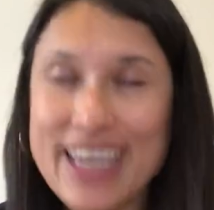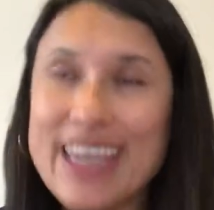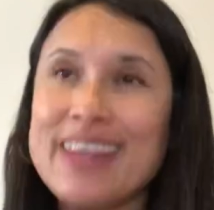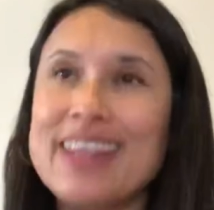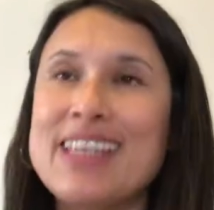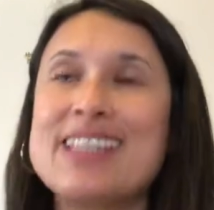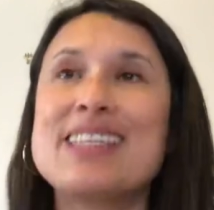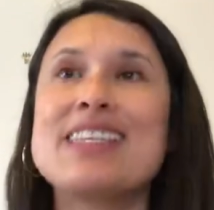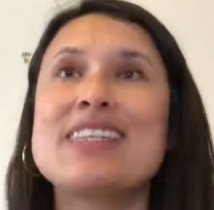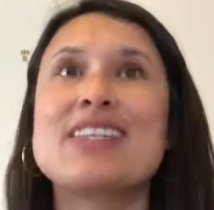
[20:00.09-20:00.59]

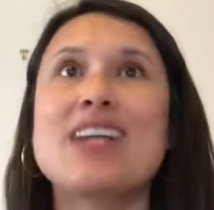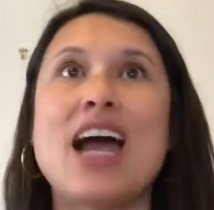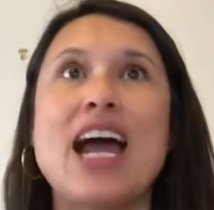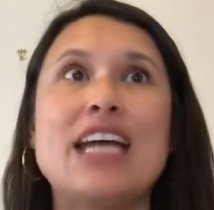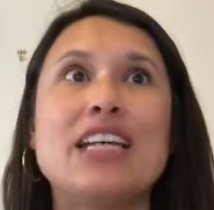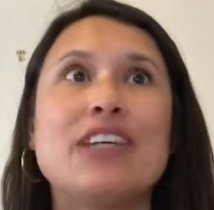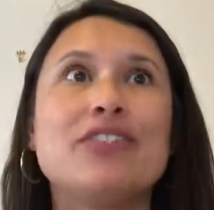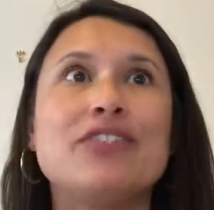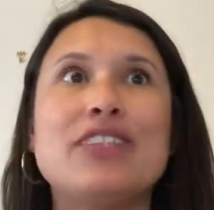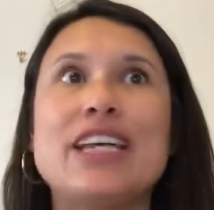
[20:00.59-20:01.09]
This is
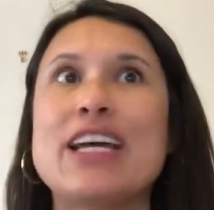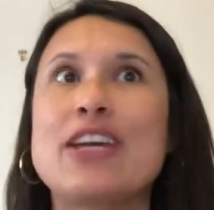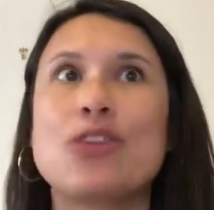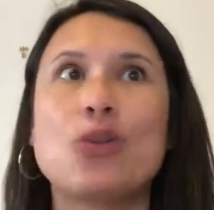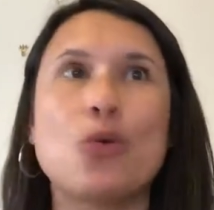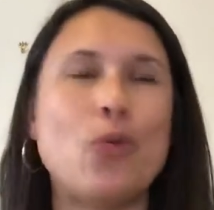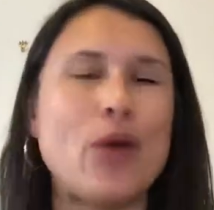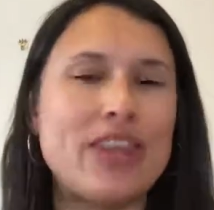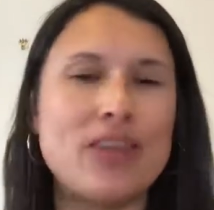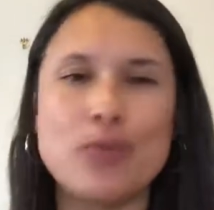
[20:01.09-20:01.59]
kind of like
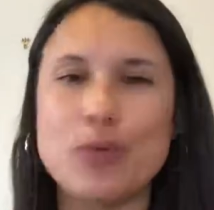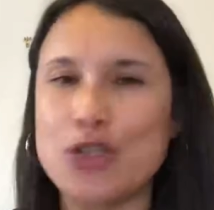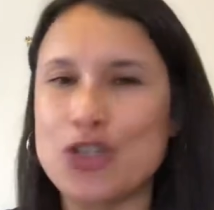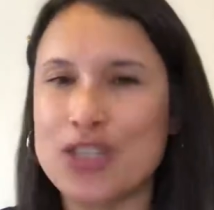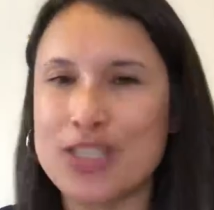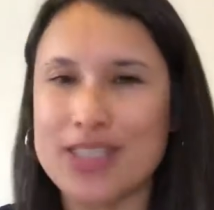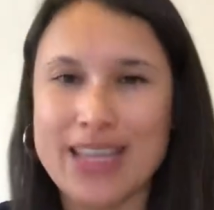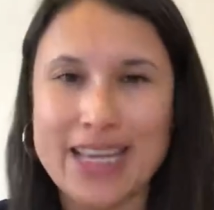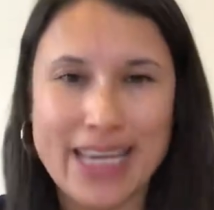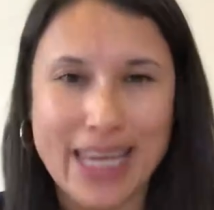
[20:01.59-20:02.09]
the way that we
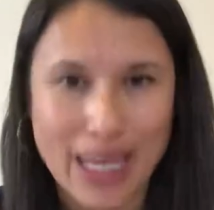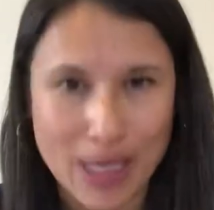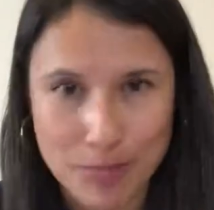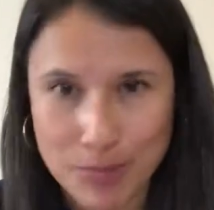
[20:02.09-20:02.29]
just like